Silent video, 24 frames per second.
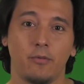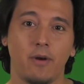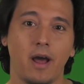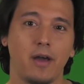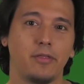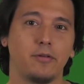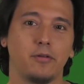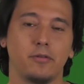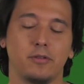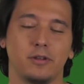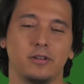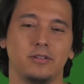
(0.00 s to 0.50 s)

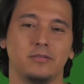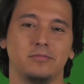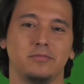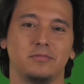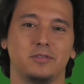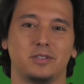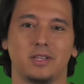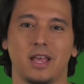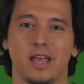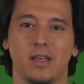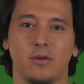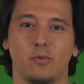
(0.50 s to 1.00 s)
rather than,
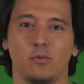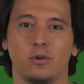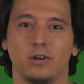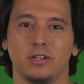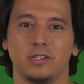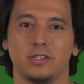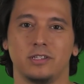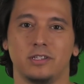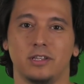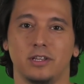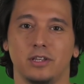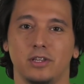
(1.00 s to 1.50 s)
say,
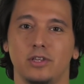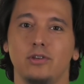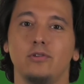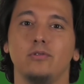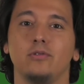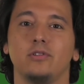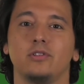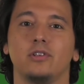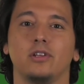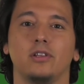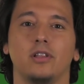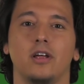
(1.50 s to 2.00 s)
ones that
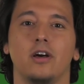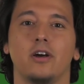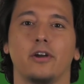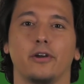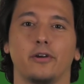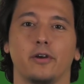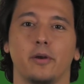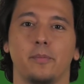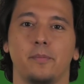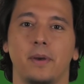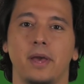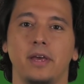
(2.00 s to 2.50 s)
used a
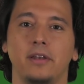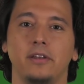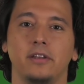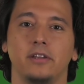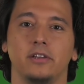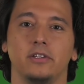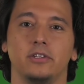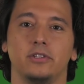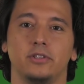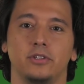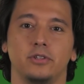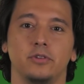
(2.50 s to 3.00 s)
longer
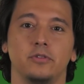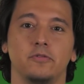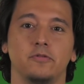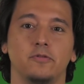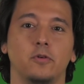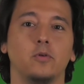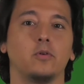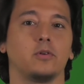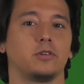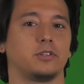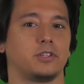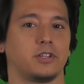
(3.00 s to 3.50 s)
appendage to
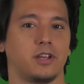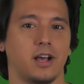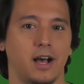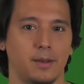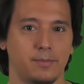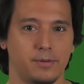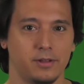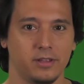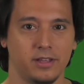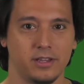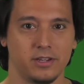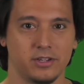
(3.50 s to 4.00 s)
force
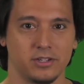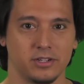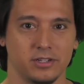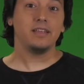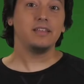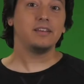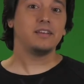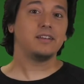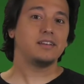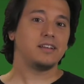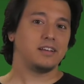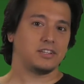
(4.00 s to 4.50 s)
copulation.
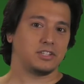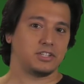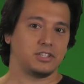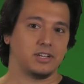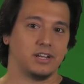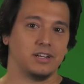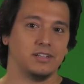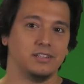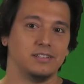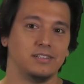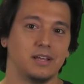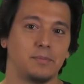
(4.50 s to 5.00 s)
In a
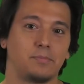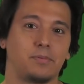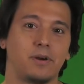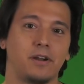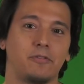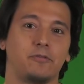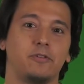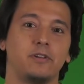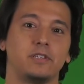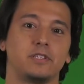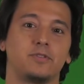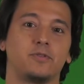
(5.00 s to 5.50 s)
nutshell, a
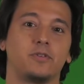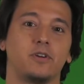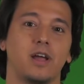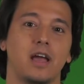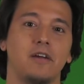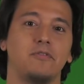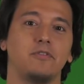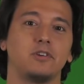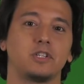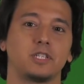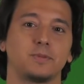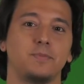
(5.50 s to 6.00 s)
preference for
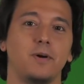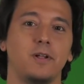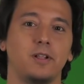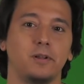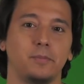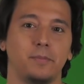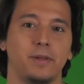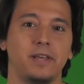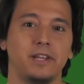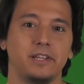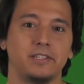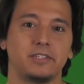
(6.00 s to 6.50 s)
ever smaller
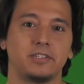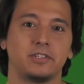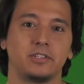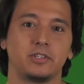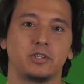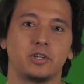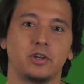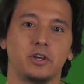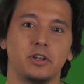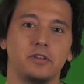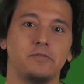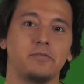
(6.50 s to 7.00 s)

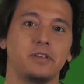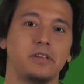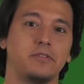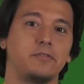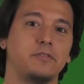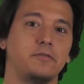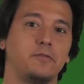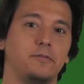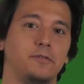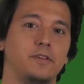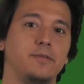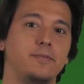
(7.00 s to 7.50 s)
penises could have
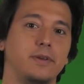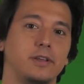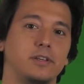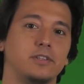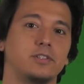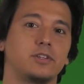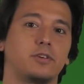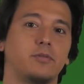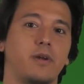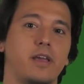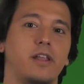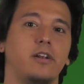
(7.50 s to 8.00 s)
given
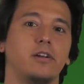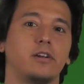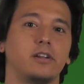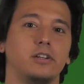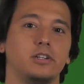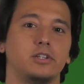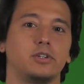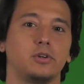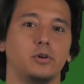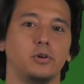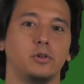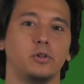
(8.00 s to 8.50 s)
females greater
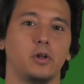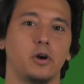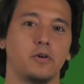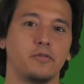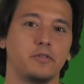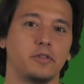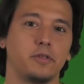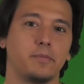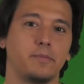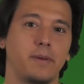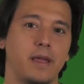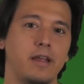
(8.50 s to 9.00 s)
control
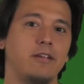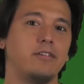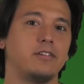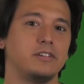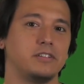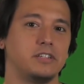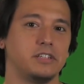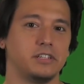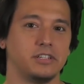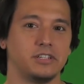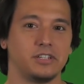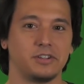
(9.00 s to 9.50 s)
over the
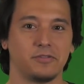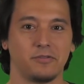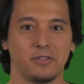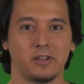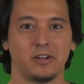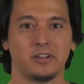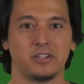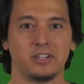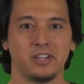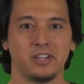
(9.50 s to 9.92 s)
parentage of their